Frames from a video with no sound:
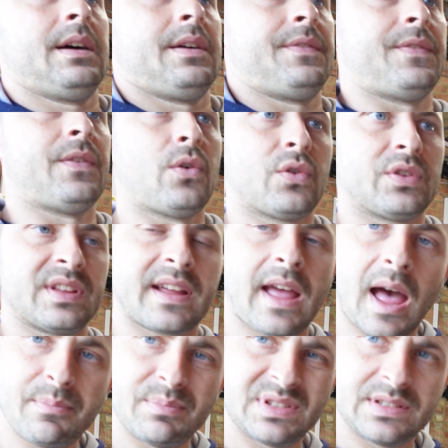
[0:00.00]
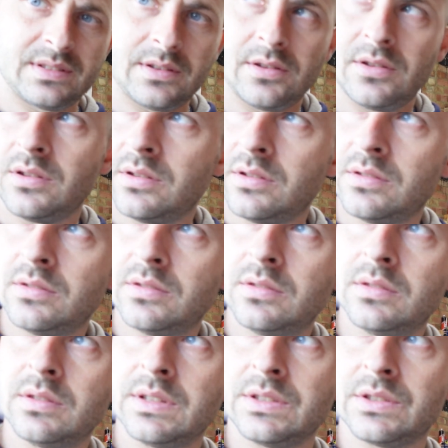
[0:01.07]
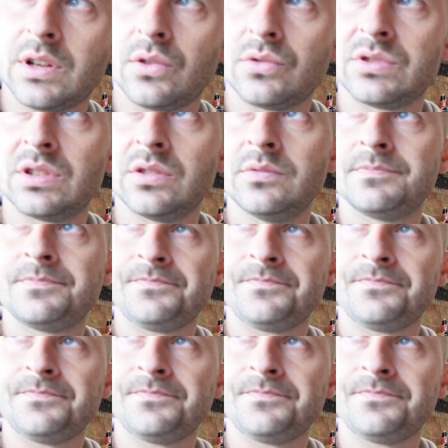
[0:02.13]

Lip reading: for the gaps in total.